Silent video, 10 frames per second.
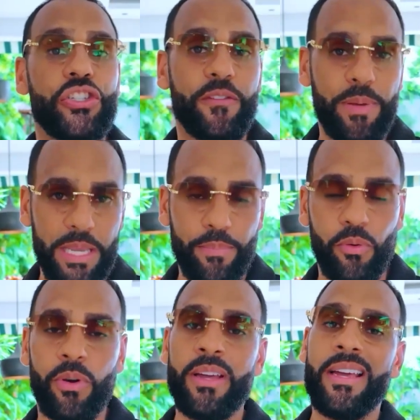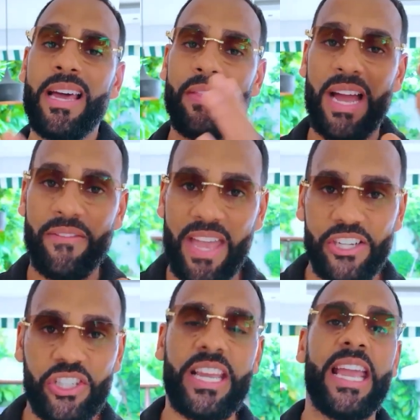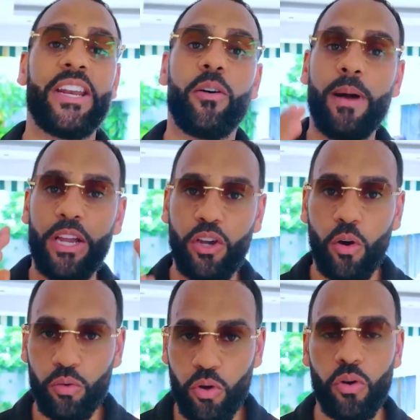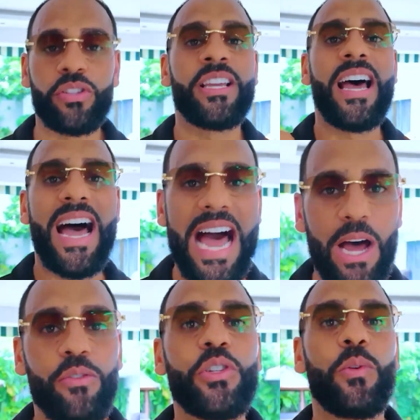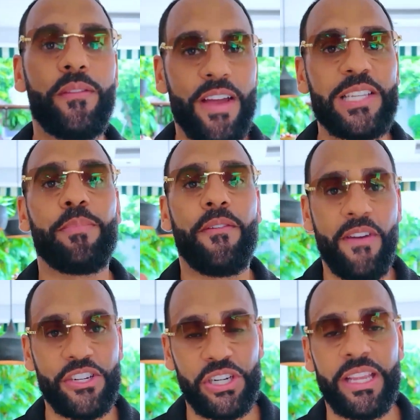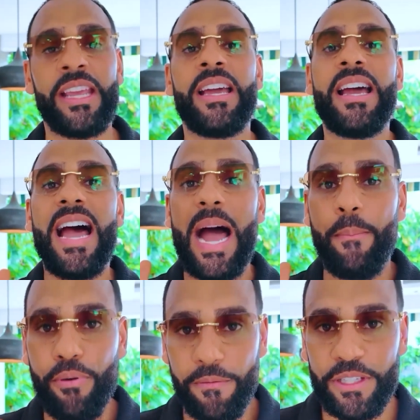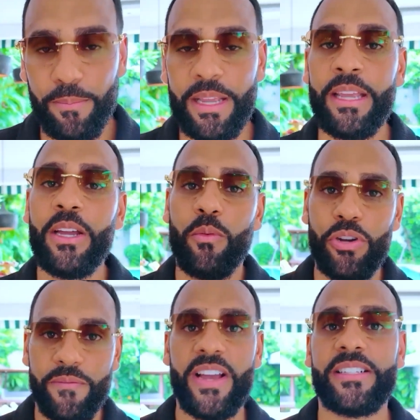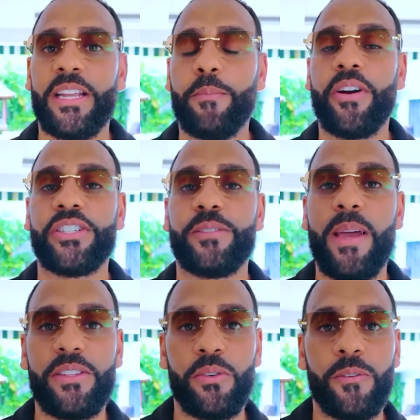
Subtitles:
of people that I've educated on my gold course, how to invest professionally and profitably when you're investing in a precious metal.